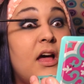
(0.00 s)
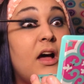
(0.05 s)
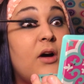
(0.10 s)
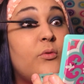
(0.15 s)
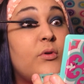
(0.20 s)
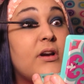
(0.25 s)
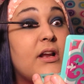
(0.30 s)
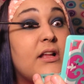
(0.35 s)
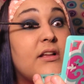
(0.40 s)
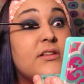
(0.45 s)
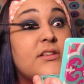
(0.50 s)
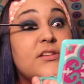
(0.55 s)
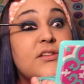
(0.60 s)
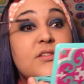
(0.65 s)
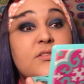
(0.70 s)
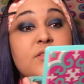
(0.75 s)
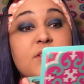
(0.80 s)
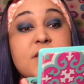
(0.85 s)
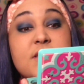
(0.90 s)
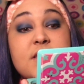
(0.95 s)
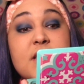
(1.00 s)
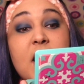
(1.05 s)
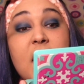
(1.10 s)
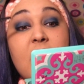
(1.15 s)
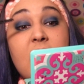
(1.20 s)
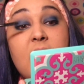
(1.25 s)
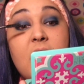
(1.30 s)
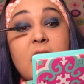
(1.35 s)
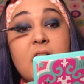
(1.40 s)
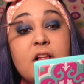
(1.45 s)
What I'll do is
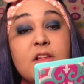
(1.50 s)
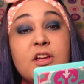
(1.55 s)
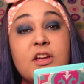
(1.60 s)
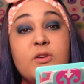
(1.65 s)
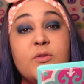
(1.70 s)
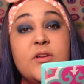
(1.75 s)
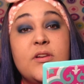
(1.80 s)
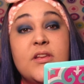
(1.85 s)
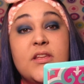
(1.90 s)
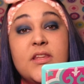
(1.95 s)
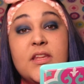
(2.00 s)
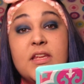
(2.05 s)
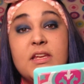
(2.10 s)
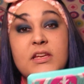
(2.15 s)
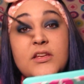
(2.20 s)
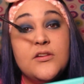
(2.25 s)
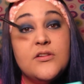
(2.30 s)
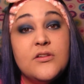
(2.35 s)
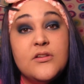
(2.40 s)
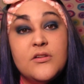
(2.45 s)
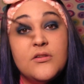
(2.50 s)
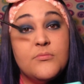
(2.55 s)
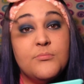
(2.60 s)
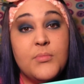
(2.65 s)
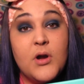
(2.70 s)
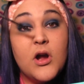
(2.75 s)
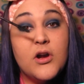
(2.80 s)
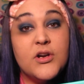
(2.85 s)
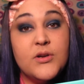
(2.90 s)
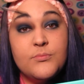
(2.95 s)
I'll go in the inner
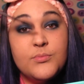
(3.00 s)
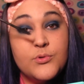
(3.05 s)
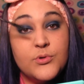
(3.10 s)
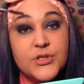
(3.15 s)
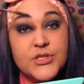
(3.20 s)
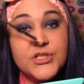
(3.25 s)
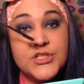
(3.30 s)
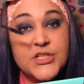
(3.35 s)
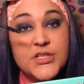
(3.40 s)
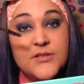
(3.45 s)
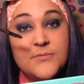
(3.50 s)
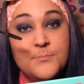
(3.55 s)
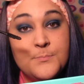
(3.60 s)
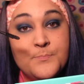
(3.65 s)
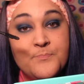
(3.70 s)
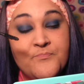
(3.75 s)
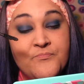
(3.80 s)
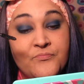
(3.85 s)
portion